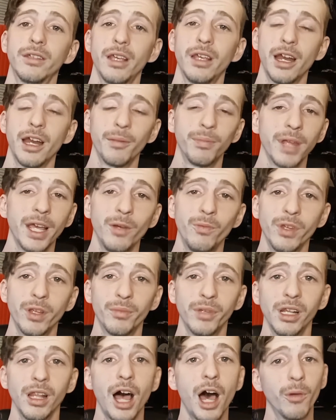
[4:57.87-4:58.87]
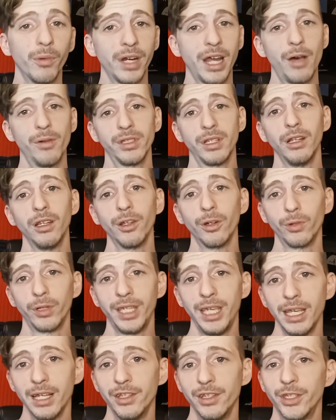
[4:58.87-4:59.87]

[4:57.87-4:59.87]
and I played with them a lot when I was a little kid,